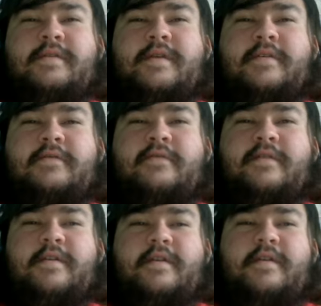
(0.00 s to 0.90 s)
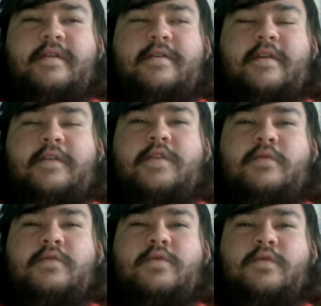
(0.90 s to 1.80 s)
It's kind of not the
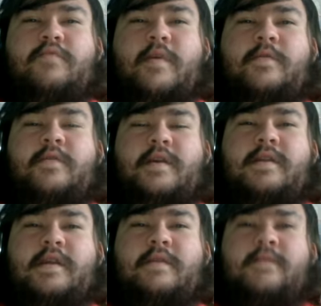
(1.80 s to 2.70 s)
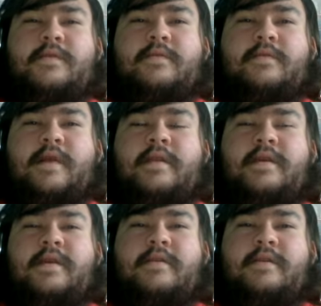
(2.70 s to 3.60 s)
usual Premier League teams or La
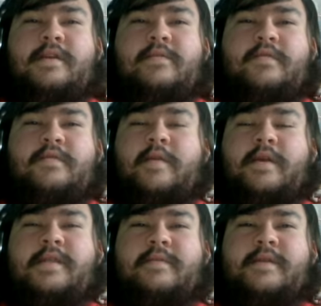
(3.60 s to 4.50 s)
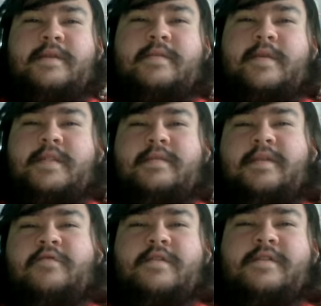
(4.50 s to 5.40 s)
Liga teams or MLS teams. It's kind of something
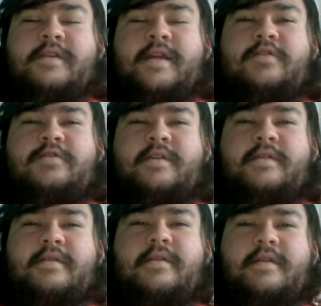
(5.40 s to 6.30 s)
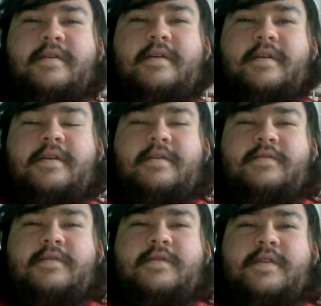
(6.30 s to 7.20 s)
different. So it's kind of interesting to
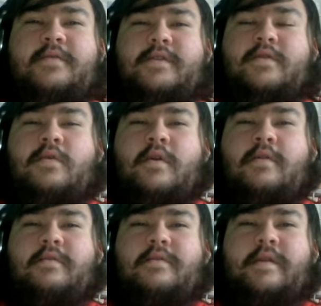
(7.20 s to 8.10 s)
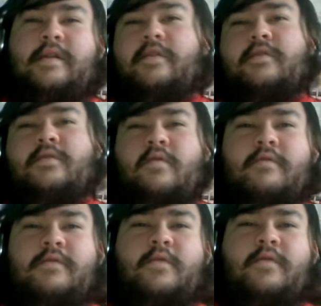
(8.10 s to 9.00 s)
sort of see what's going on in the other
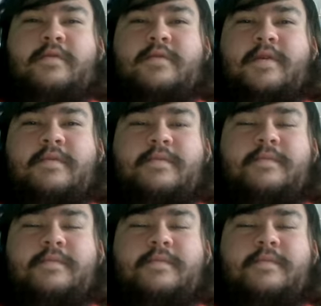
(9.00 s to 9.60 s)
corner of the world as well.